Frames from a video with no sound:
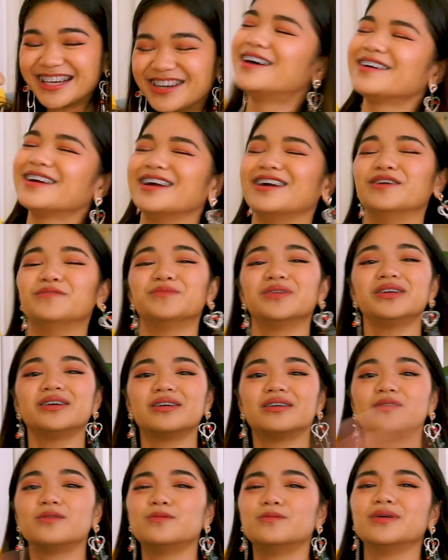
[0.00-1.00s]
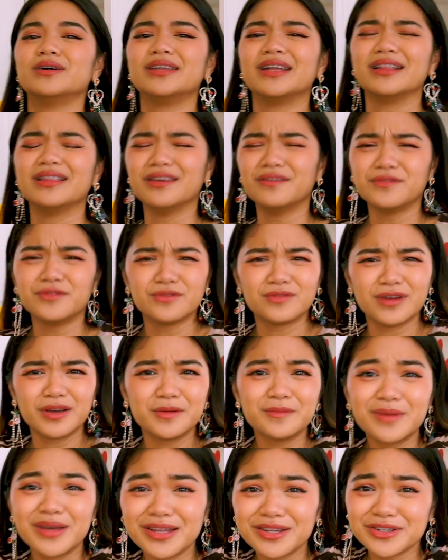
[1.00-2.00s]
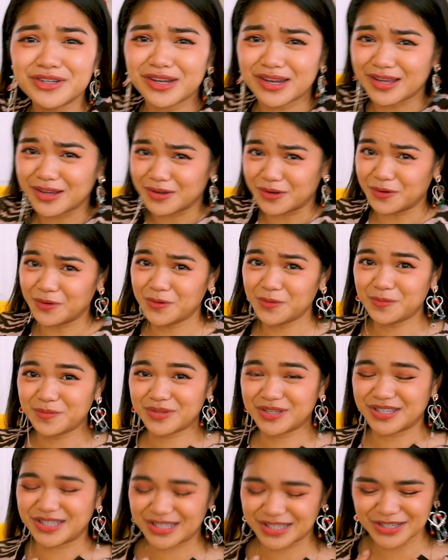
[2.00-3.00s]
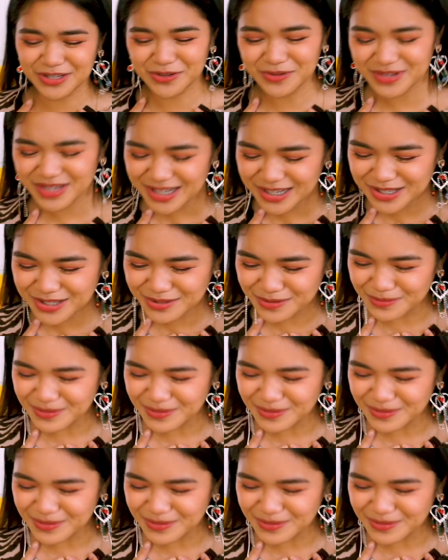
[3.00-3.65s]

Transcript: Okay, I'm gonna go, but I love you very much and I hope to see you next